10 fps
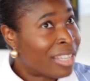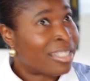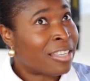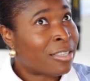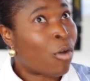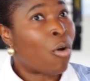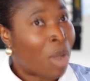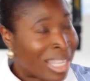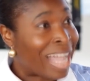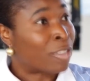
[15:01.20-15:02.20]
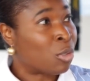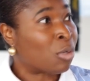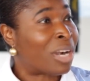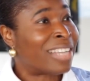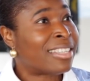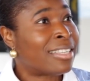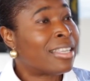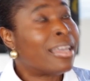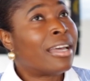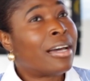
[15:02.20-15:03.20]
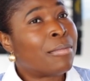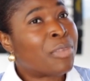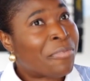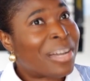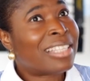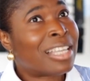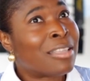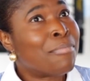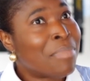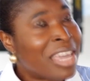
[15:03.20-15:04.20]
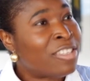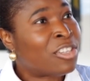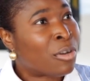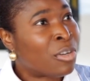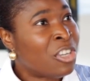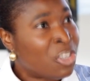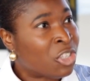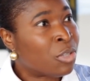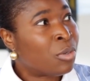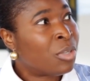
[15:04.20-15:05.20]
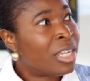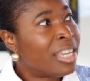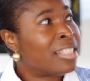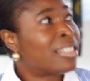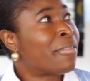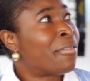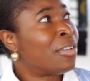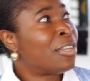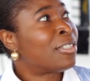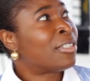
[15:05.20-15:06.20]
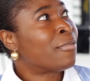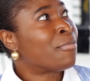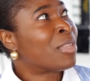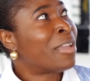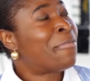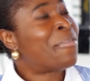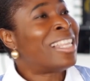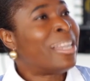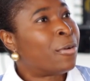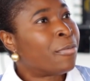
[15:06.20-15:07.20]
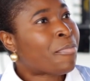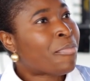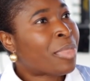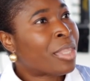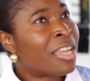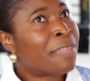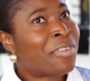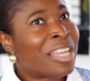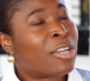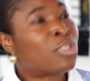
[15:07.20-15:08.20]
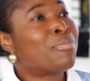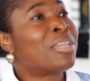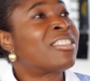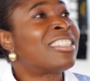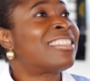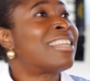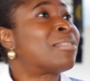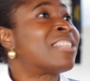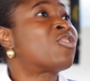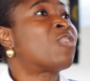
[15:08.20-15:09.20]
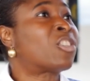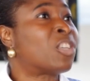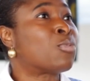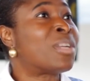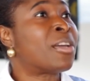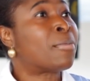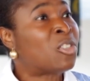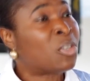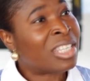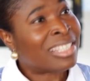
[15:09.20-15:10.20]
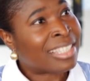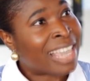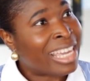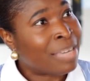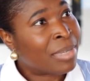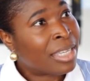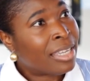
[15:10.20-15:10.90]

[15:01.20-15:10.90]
crisis or an actual crisis, you find that the major issue is a failure to build systems and structures when the opportunities came.